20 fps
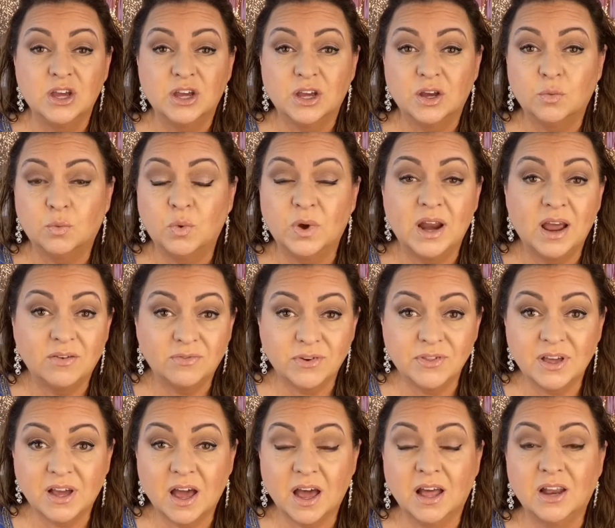Whatever
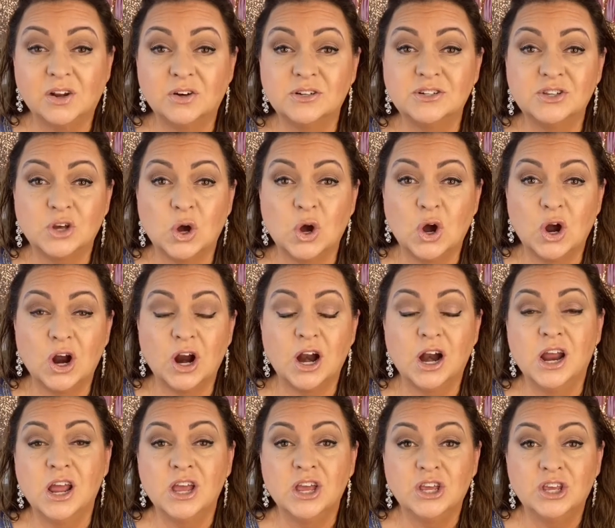the colors are,
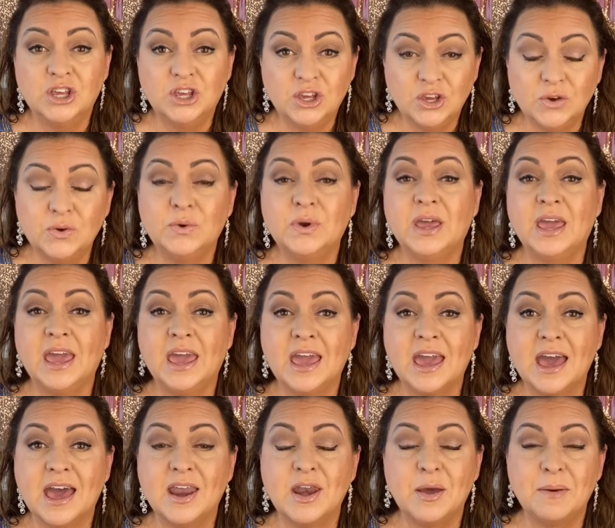you
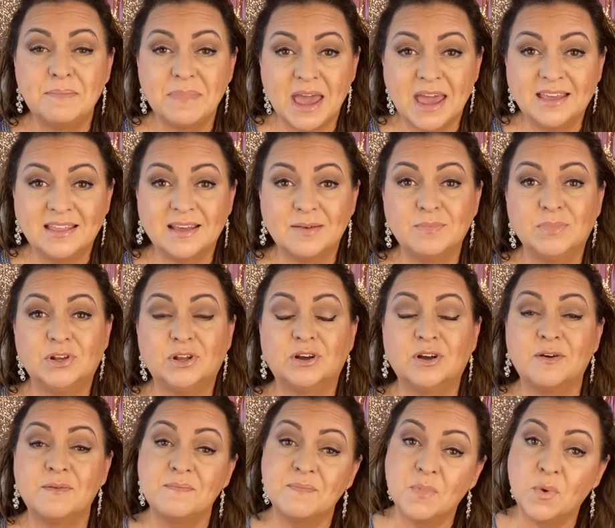can make them
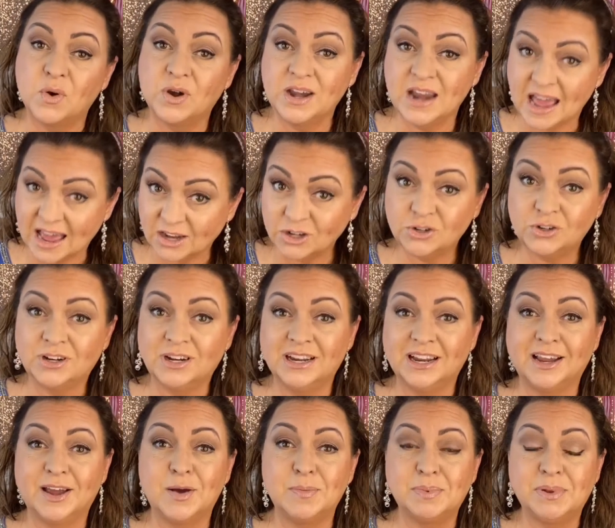look more
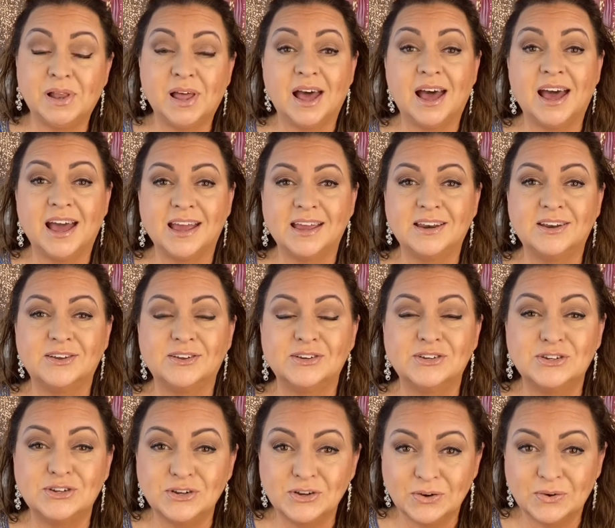naturally applied
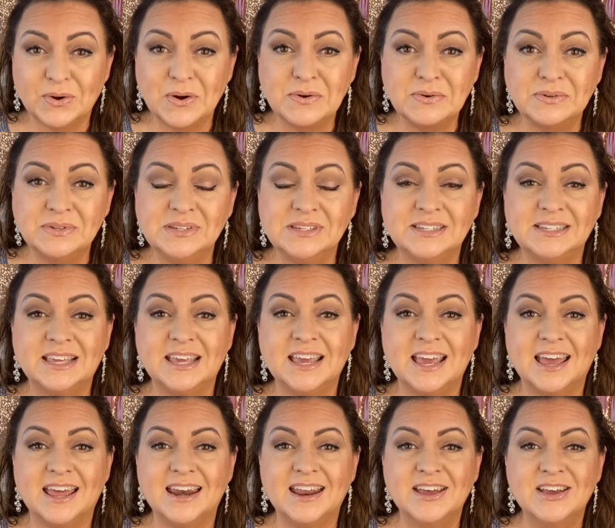to your own
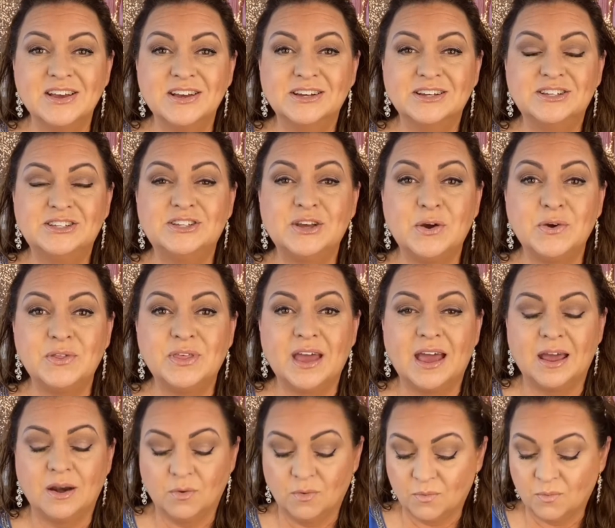skin so
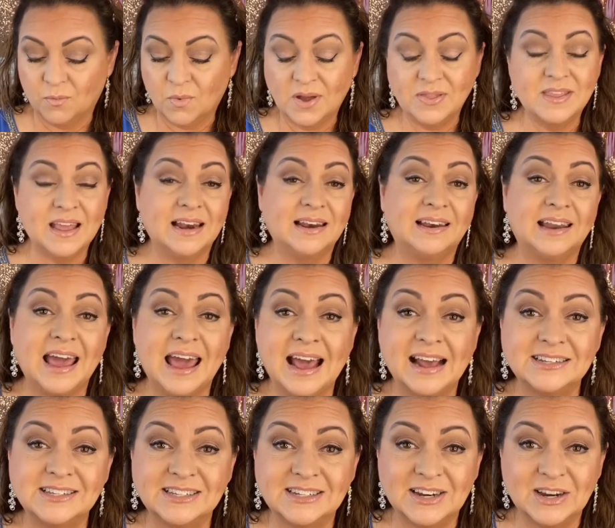that when they
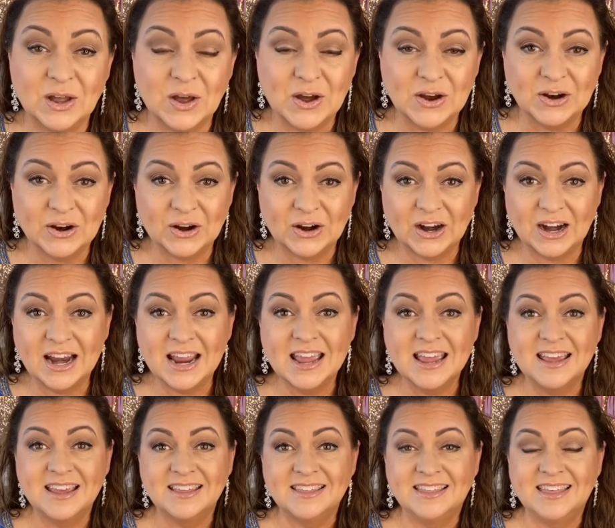last longer,
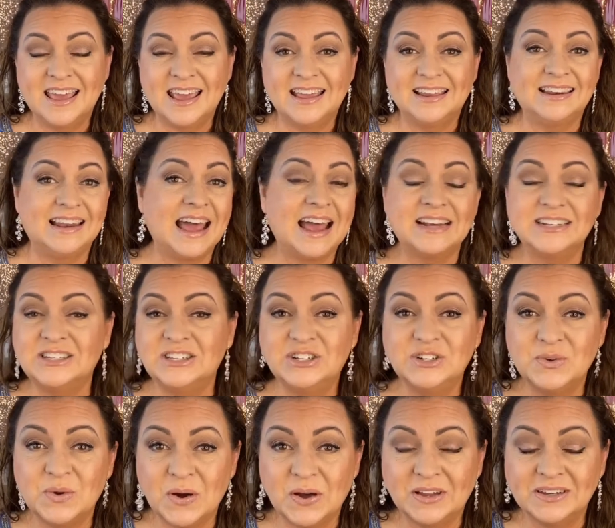they last
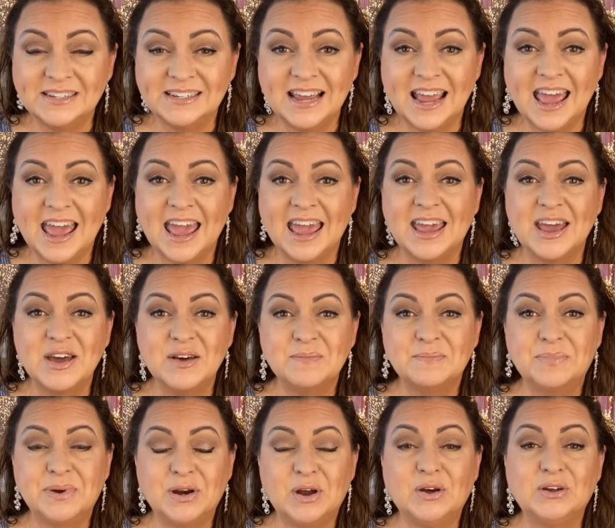you all day,
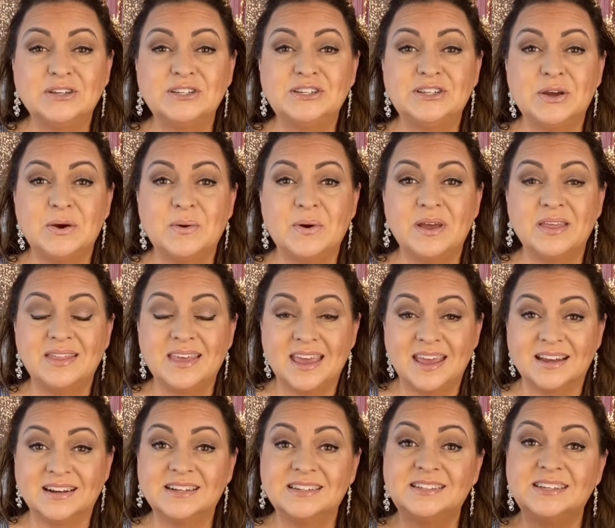but also they
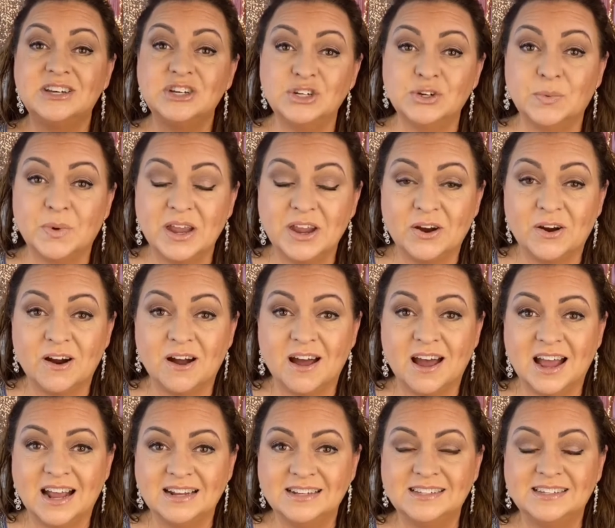accentuate your
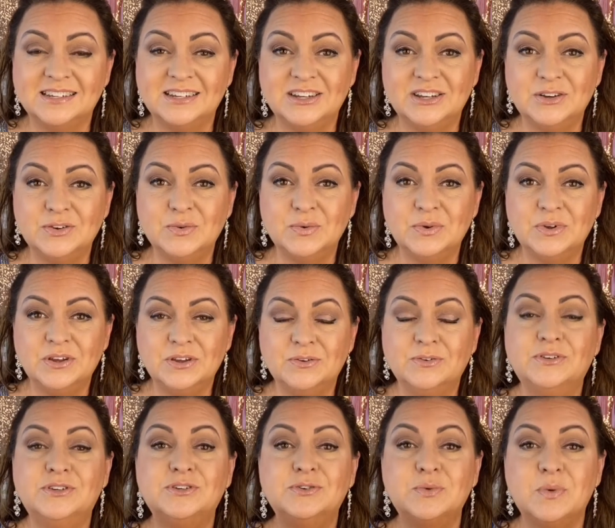eyes. You
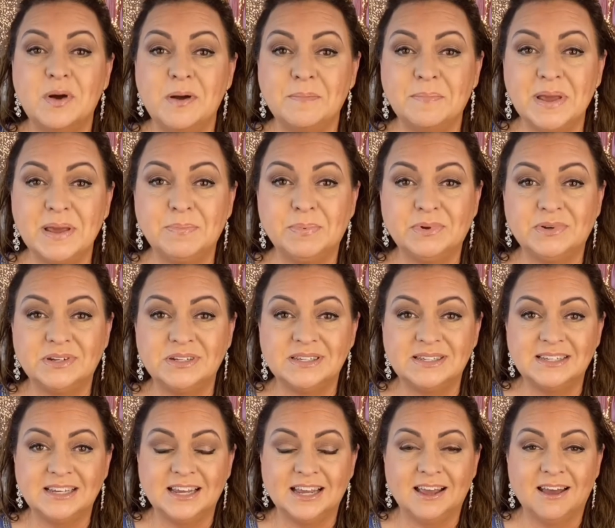do want people to
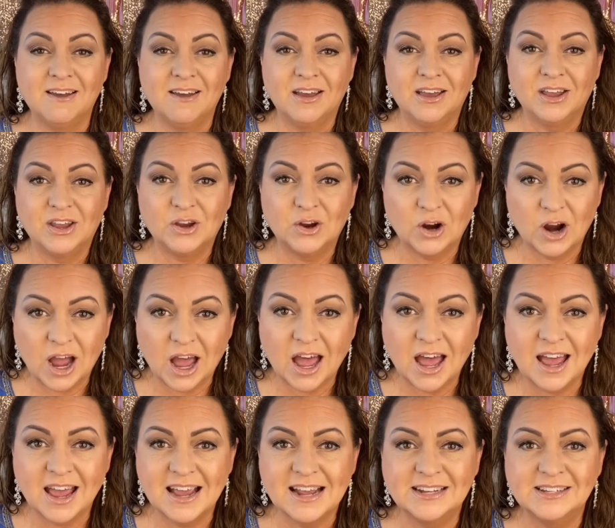see your
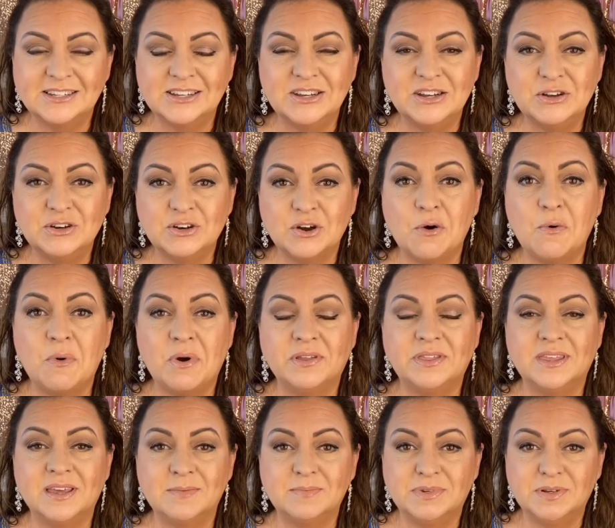eyes. You don't want
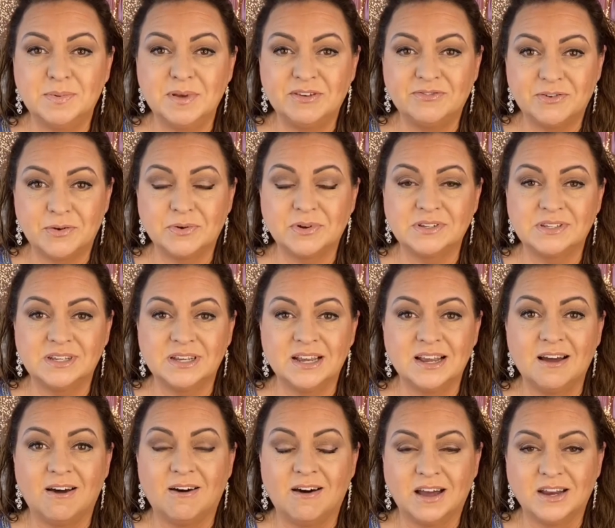them to be
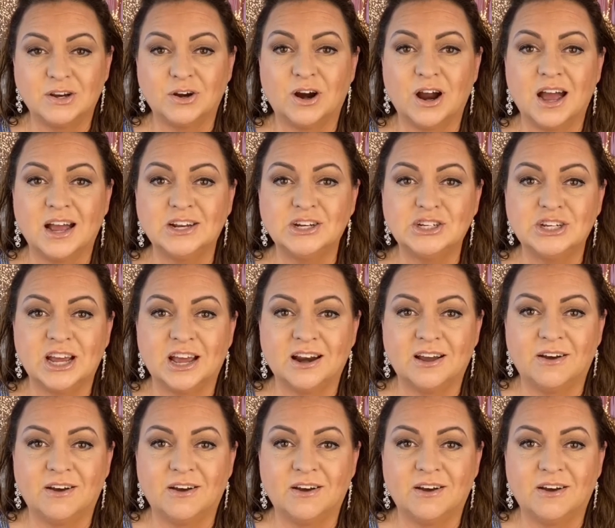focusing on your eyeshadow.